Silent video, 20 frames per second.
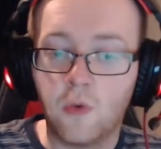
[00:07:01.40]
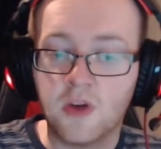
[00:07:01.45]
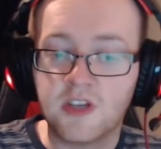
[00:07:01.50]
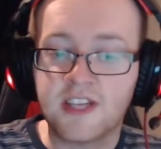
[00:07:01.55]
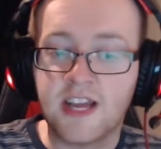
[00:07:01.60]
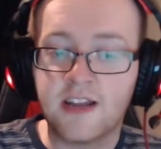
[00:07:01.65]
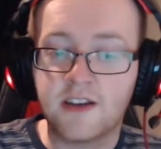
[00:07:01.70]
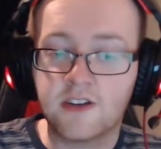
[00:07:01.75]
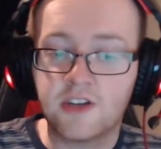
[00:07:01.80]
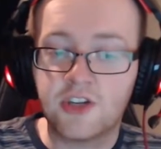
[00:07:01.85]

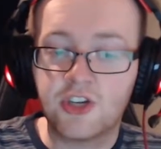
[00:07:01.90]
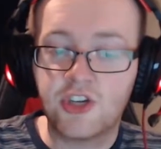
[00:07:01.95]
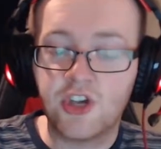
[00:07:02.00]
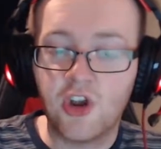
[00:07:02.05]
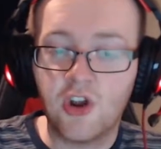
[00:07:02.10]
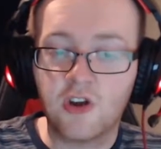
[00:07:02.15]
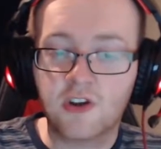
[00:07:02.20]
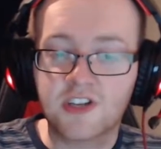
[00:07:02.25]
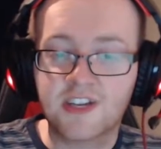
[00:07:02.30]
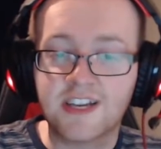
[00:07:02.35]
that
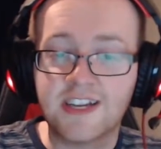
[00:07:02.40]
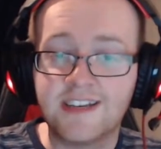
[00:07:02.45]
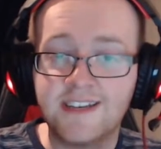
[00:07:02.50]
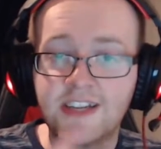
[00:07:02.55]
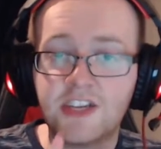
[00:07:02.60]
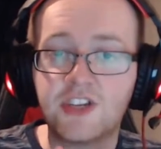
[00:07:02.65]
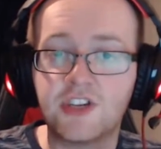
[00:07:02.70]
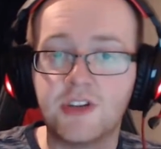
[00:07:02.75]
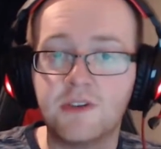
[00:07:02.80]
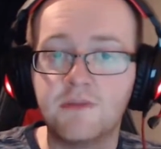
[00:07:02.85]
Sherlock's
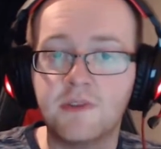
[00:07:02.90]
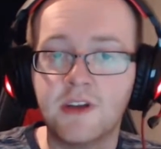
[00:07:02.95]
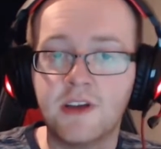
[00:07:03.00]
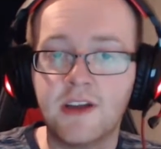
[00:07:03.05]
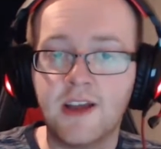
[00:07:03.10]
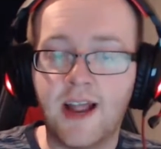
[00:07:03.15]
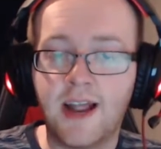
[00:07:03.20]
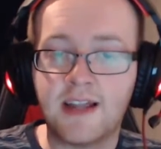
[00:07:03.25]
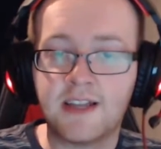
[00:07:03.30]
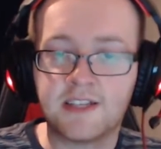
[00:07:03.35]
condition,
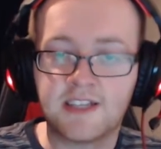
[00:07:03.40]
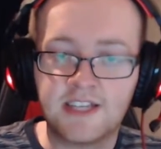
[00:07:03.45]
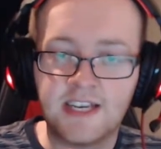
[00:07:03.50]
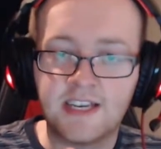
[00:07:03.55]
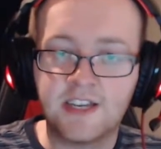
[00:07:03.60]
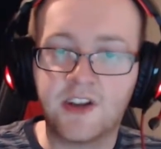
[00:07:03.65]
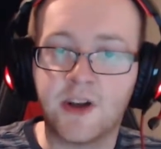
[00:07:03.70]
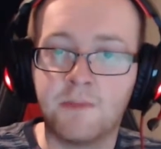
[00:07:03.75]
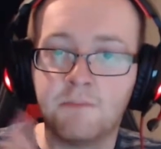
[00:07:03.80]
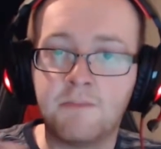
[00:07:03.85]
as he
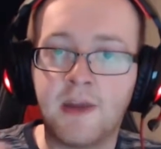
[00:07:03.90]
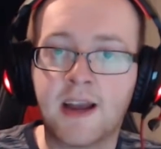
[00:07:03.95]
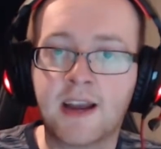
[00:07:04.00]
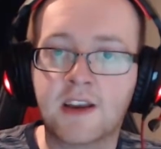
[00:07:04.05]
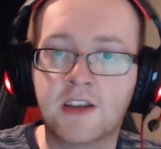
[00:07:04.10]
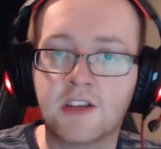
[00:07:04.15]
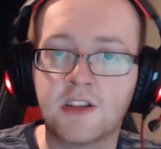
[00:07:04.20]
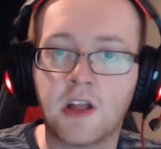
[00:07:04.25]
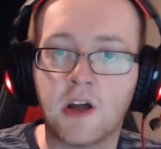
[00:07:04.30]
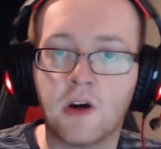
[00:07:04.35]
had gone back
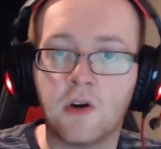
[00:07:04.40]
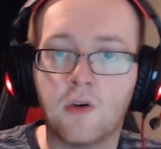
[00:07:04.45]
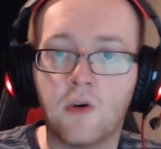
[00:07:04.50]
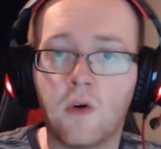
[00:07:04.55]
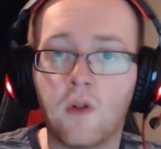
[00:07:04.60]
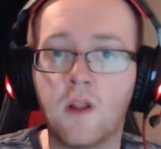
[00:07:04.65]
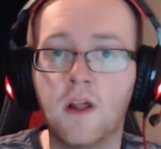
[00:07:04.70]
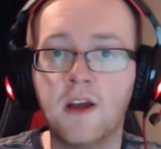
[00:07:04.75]
to the whole